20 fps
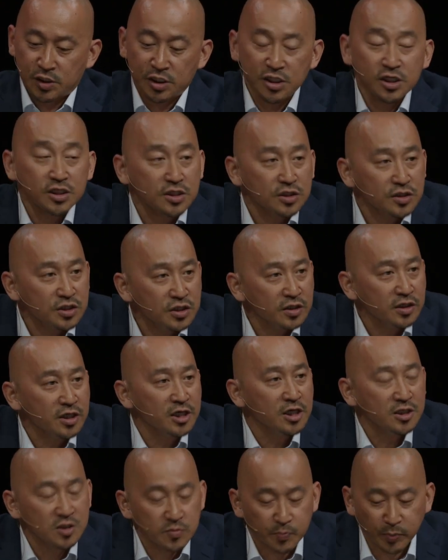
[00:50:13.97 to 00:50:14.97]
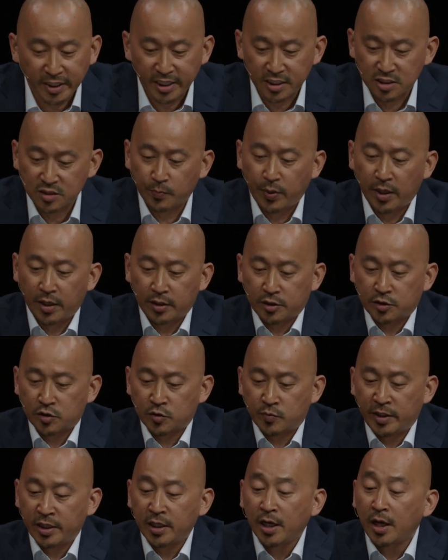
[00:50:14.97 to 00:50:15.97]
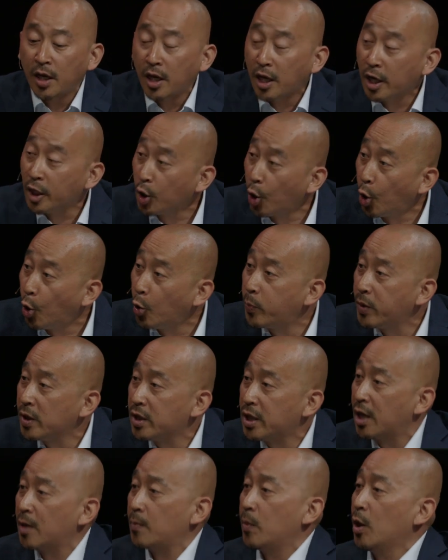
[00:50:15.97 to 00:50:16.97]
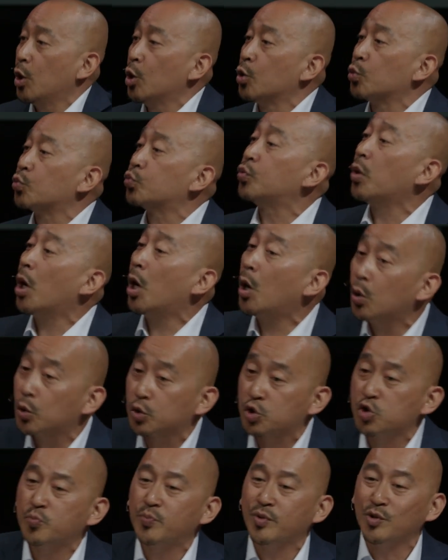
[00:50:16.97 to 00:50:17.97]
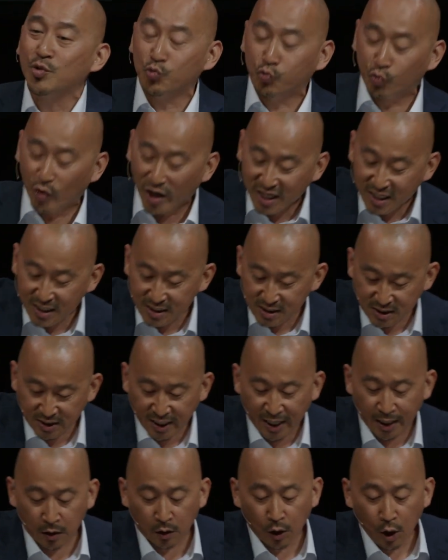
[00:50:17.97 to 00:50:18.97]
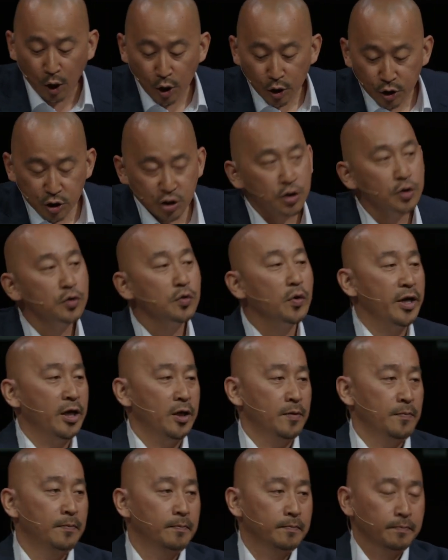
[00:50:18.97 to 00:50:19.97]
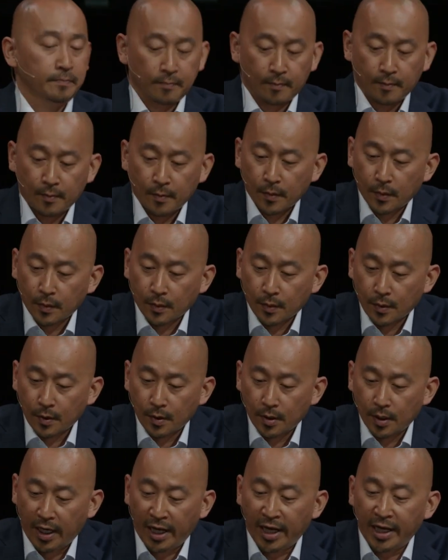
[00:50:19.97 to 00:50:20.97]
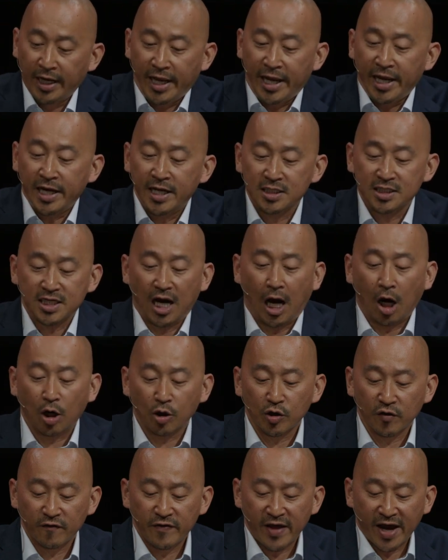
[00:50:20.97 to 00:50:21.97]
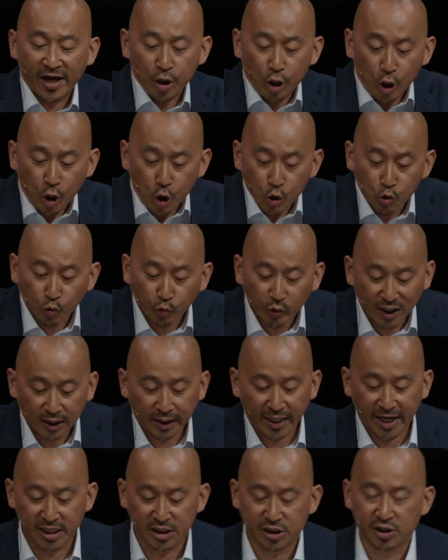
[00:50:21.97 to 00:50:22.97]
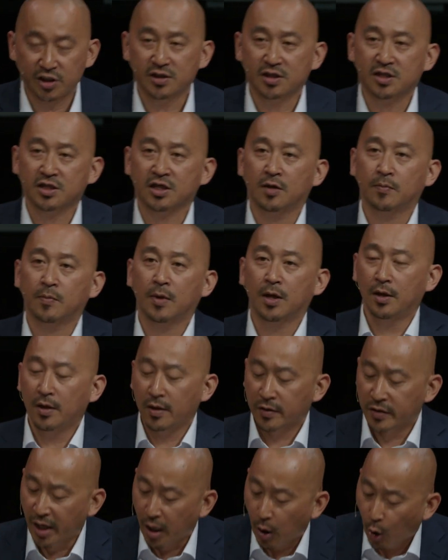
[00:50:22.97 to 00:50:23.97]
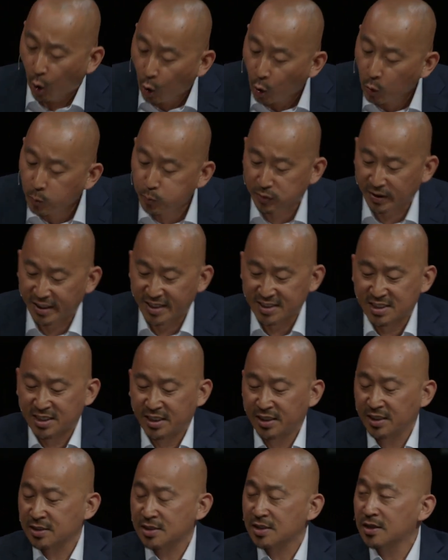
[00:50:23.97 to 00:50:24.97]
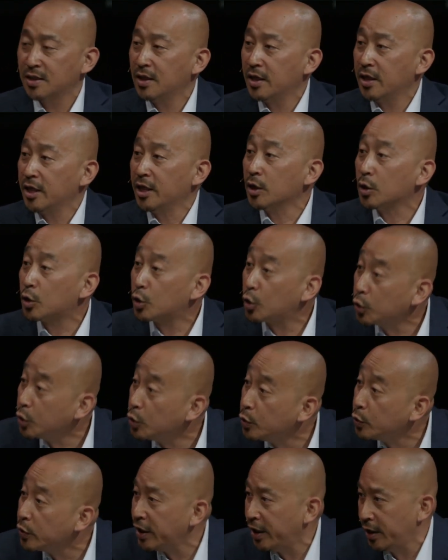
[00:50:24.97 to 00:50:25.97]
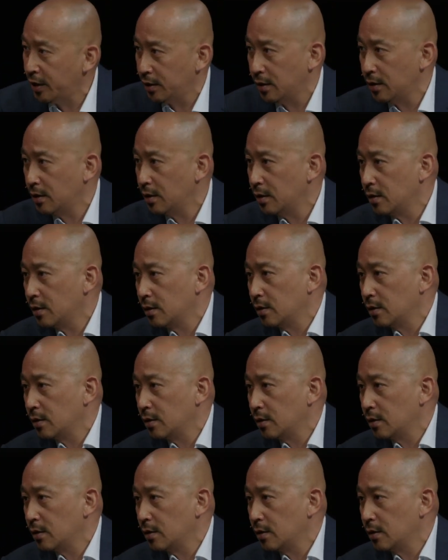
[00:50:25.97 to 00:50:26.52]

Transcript: Jesus took his place of punishment and opened up a road to be reconciled to him. And it is out of that new relationship that all blessings, including